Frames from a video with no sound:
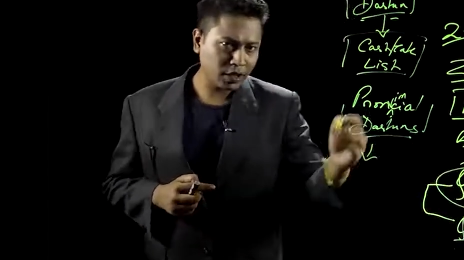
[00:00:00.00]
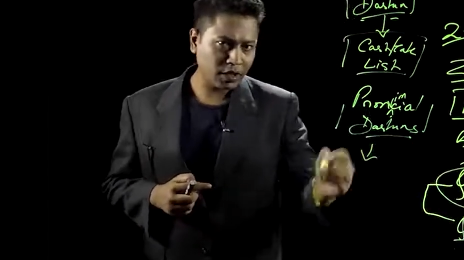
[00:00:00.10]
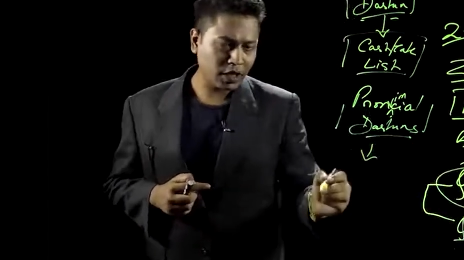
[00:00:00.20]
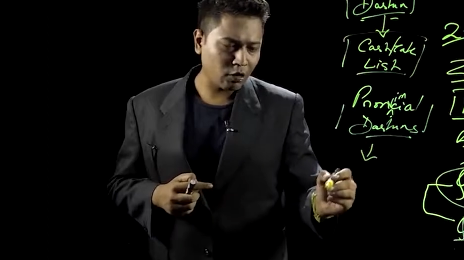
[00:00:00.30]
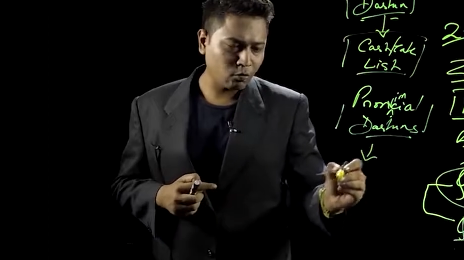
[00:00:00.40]

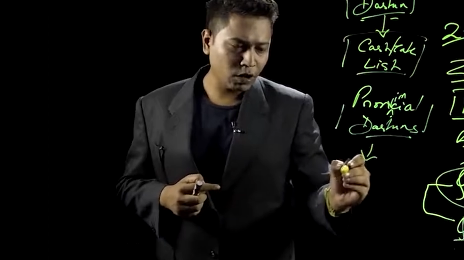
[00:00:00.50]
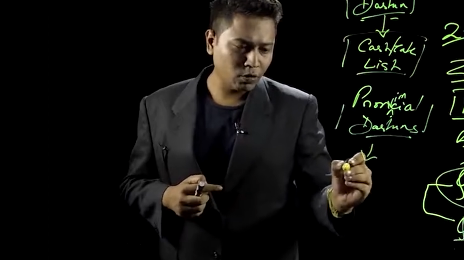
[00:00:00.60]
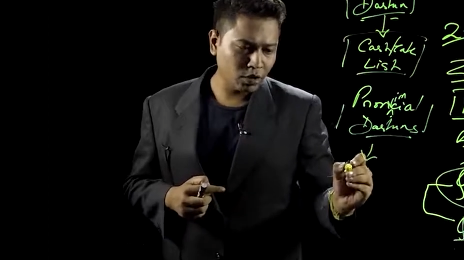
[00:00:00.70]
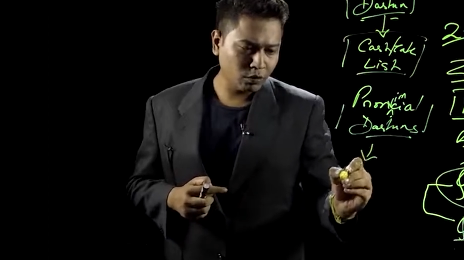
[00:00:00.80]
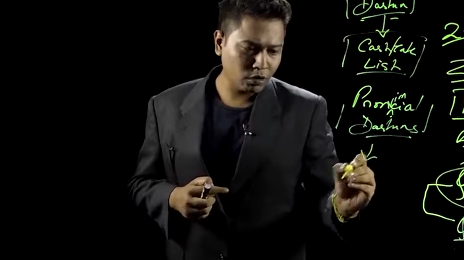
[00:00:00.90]
and now we
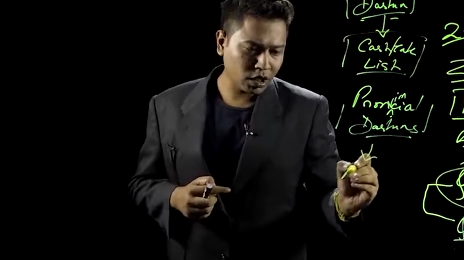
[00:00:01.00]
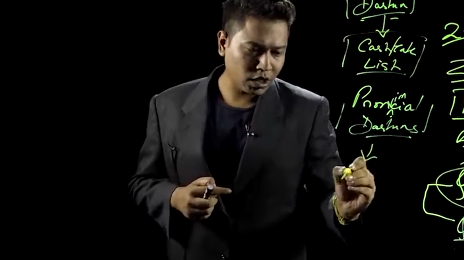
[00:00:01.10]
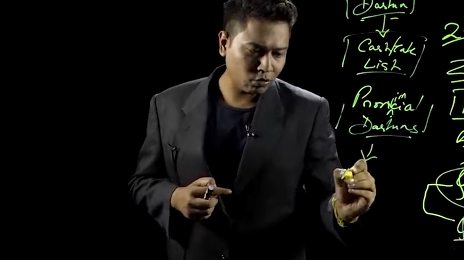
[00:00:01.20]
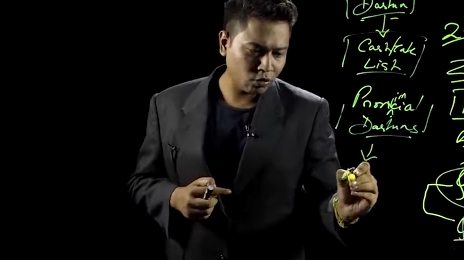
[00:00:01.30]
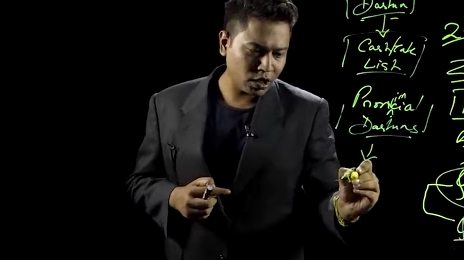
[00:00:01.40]
go into the
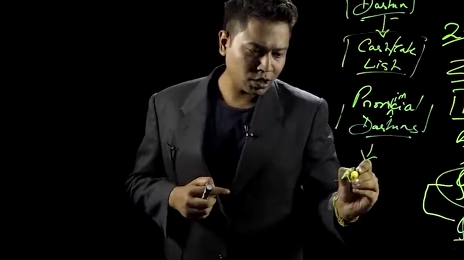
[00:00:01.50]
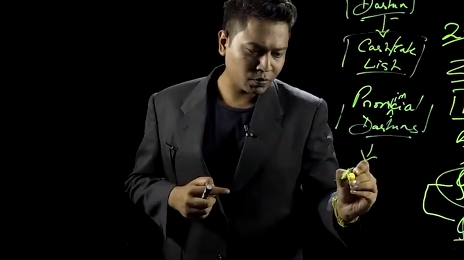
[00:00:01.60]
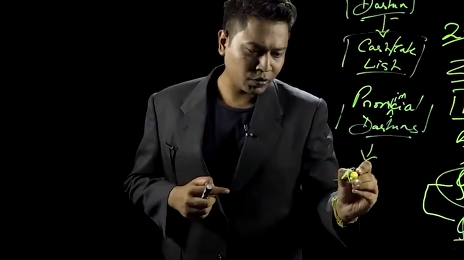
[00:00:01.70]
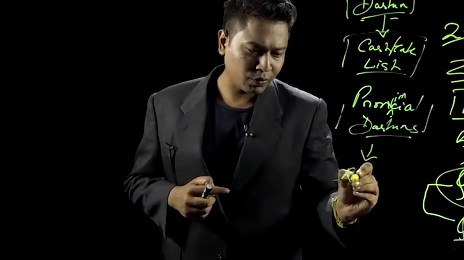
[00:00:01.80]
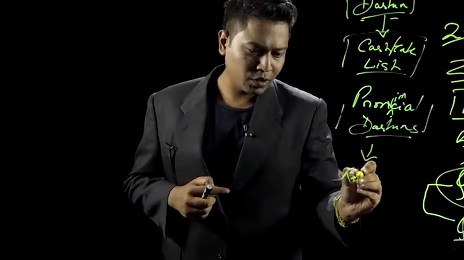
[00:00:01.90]
Karori
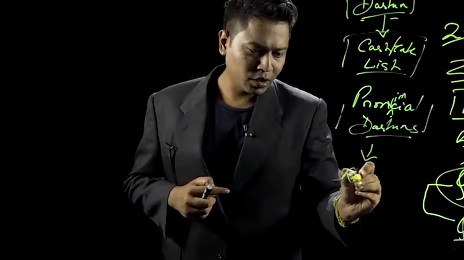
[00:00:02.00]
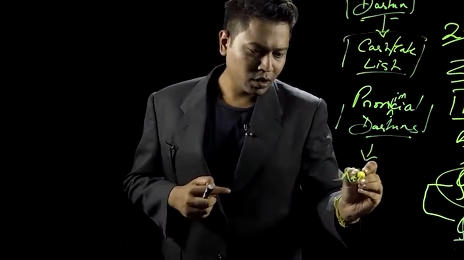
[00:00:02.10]
experiment.